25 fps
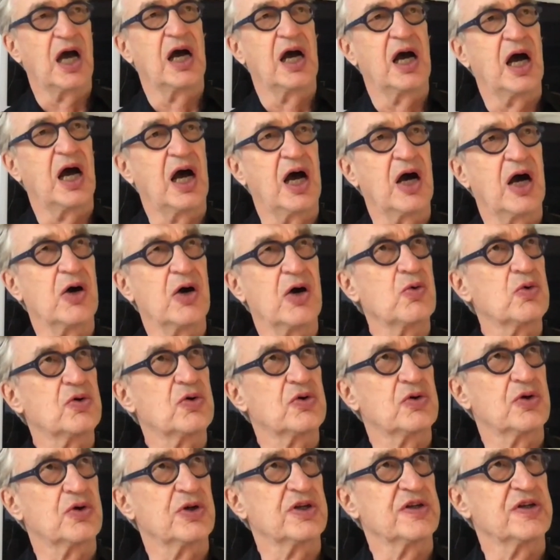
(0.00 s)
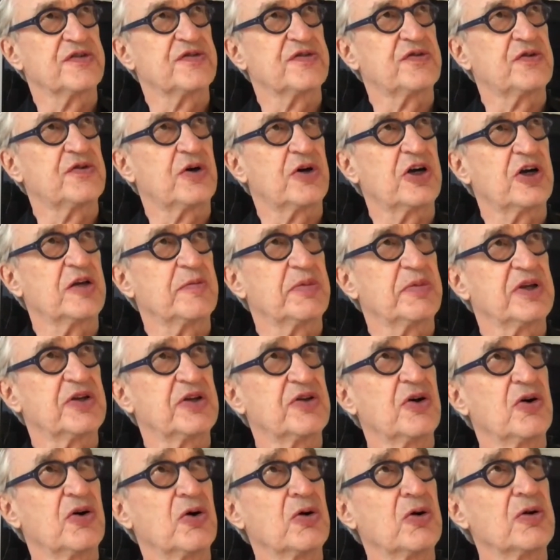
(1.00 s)
How could a story be
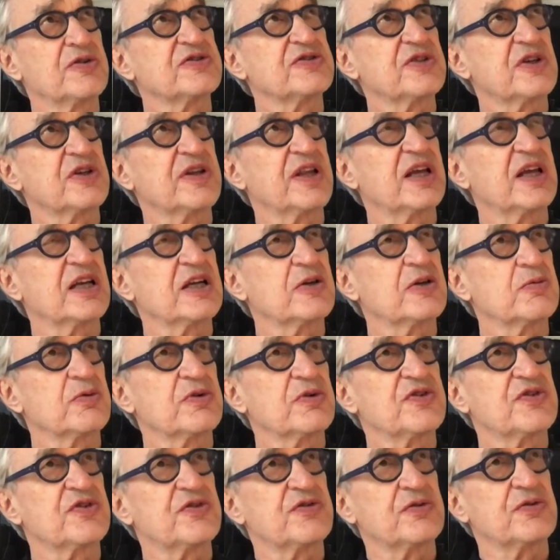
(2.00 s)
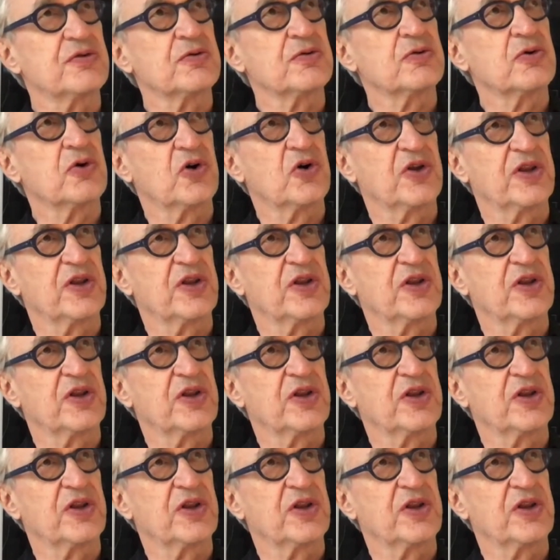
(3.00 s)
told so that it was true or